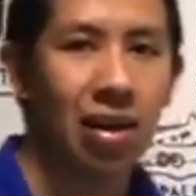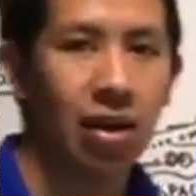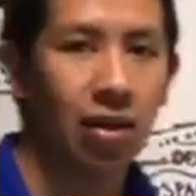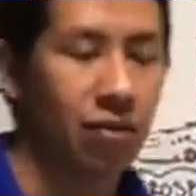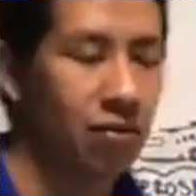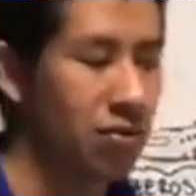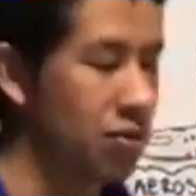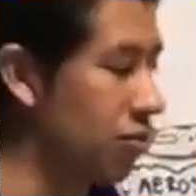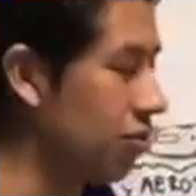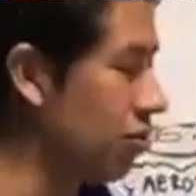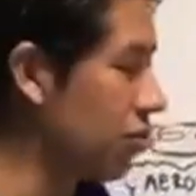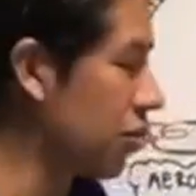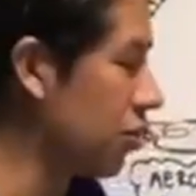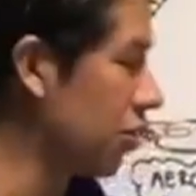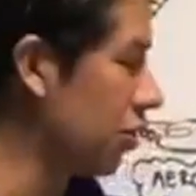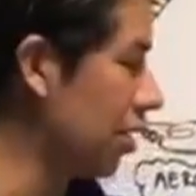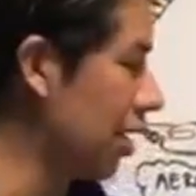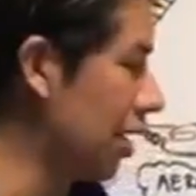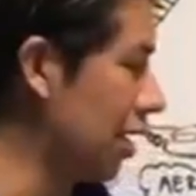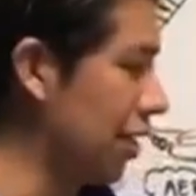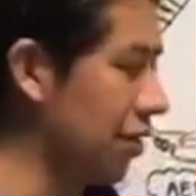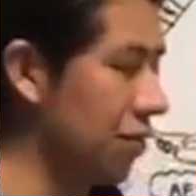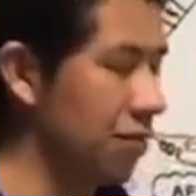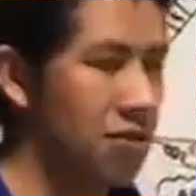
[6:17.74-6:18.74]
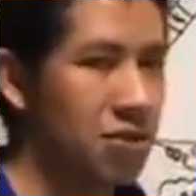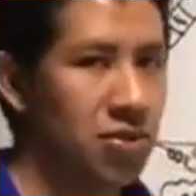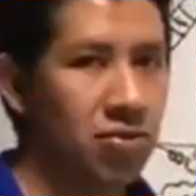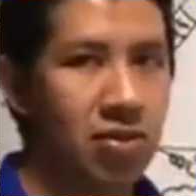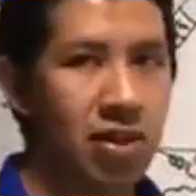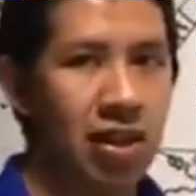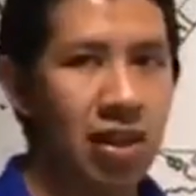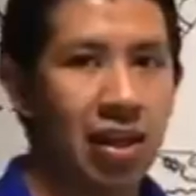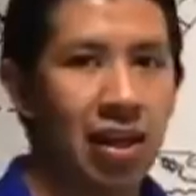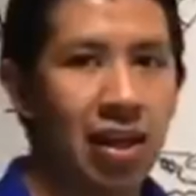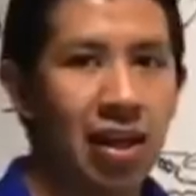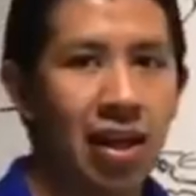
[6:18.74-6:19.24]
construction industry.
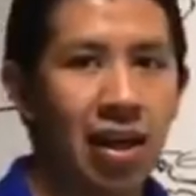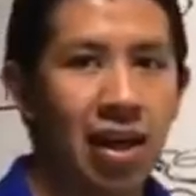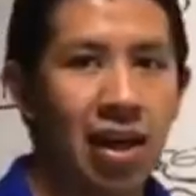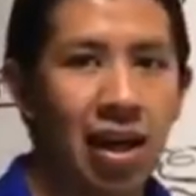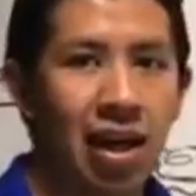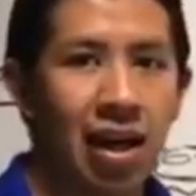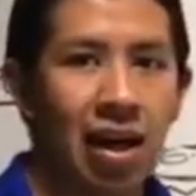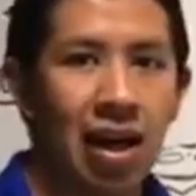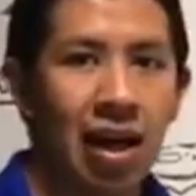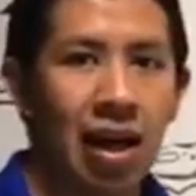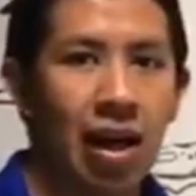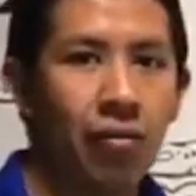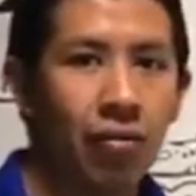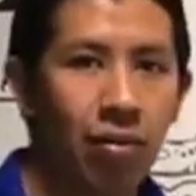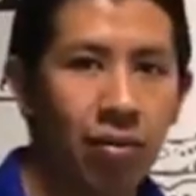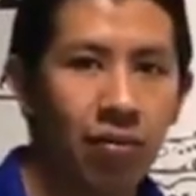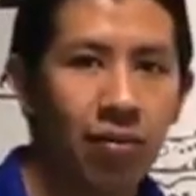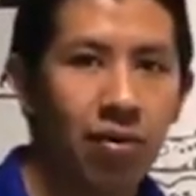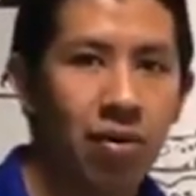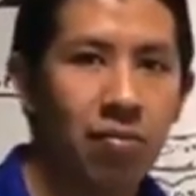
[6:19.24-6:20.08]
However,